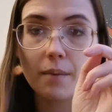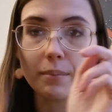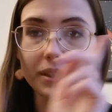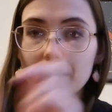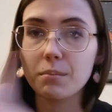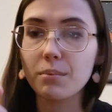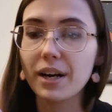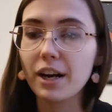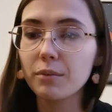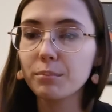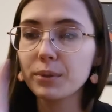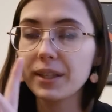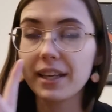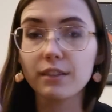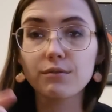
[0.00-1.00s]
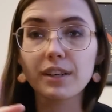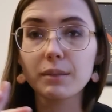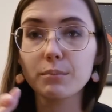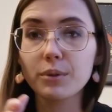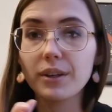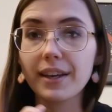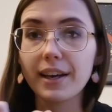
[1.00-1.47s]
but the brown book and
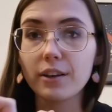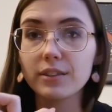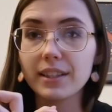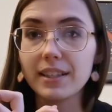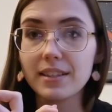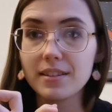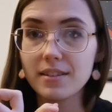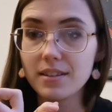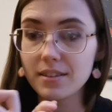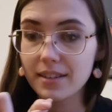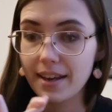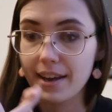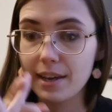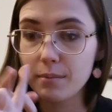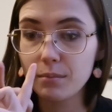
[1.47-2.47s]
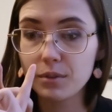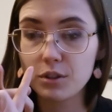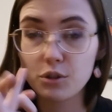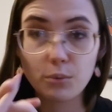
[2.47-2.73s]
red book count is the same,